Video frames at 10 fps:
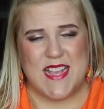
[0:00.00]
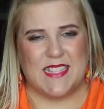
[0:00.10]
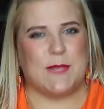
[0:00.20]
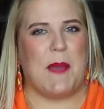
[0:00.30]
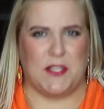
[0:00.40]

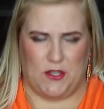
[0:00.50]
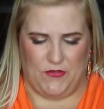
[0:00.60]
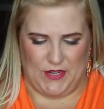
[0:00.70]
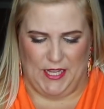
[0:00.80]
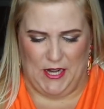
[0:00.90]
special
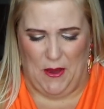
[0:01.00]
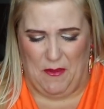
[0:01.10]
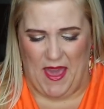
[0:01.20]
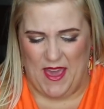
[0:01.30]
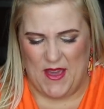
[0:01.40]
for a little
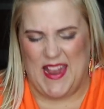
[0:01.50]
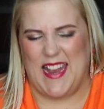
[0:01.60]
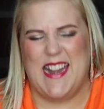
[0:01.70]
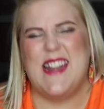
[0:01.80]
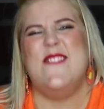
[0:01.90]
bit
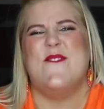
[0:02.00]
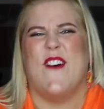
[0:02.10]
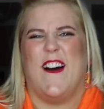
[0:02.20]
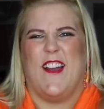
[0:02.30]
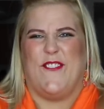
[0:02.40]

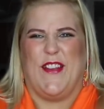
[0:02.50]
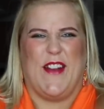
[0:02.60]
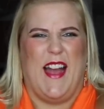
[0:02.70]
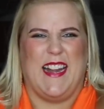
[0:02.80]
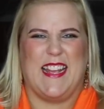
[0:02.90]
while I figure
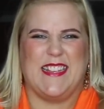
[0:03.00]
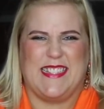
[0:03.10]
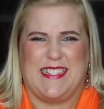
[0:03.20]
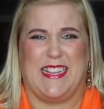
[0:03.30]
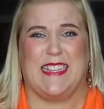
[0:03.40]
out how to use
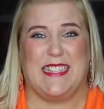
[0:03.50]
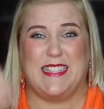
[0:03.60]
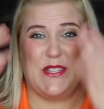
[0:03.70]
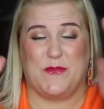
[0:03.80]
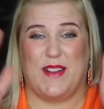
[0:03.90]
this thing, because
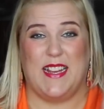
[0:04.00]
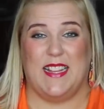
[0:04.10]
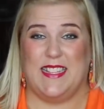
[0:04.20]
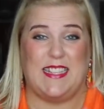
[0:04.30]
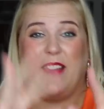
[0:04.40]
it's great.
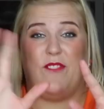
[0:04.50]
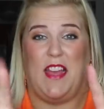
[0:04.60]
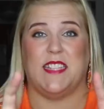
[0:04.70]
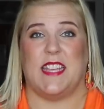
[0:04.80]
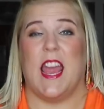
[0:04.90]
It's like
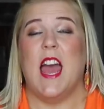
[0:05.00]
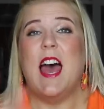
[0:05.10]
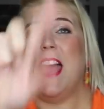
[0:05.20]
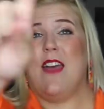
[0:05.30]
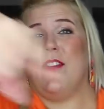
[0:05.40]
fancy.
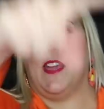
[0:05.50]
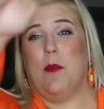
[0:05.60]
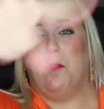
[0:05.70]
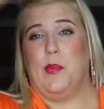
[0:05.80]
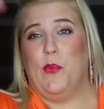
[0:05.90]
I have like a
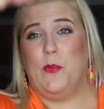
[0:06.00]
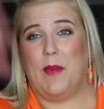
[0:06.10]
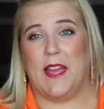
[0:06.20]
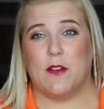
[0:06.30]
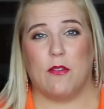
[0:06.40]
boom
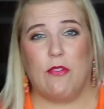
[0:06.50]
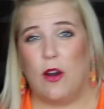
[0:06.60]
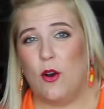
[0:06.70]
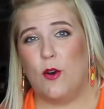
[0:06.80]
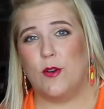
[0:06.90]

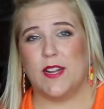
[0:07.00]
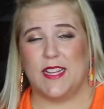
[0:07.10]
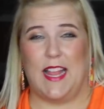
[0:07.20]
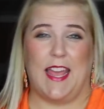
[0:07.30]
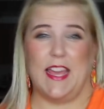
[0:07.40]
microphone and
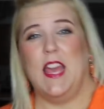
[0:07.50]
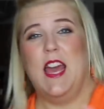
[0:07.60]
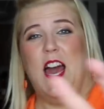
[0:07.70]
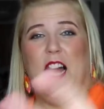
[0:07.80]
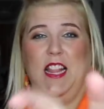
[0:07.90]
like
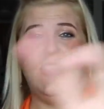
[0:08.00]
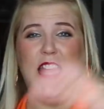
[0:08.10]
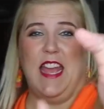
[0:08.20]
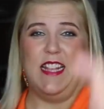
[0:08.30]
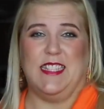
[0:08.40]
a
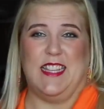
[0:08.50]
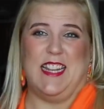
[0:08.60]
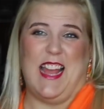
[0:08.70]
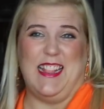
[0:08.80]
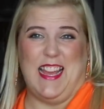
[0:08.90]
lens
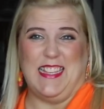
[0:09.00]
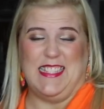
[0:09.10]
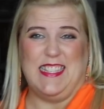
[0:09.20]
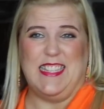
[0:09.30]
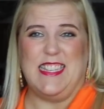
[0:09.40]
that I like
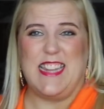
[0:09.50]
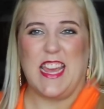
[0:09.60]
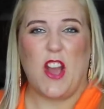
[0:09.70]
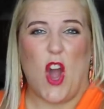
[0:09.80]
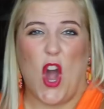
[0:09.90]

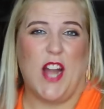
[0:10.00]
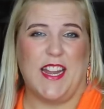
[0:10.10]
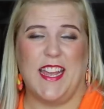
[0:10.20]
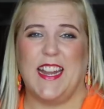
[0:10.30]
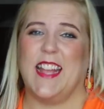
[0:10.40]
stick on
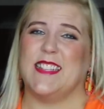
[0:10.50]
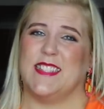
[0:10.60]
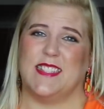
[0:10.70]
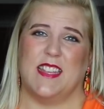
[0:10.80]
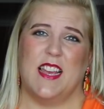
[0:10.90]
it.
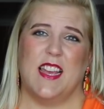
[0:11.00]
It's